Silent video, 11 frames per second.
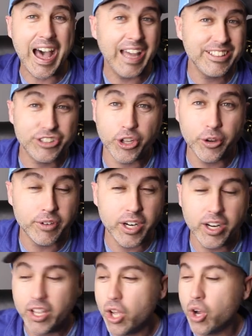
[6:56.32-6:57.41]
iced
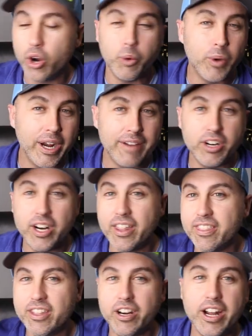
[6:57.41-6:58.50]
over or whatever,
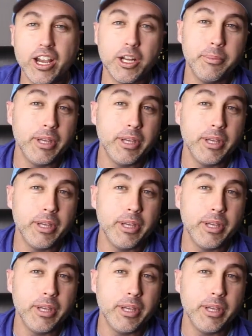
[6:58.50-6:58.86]
they're not going to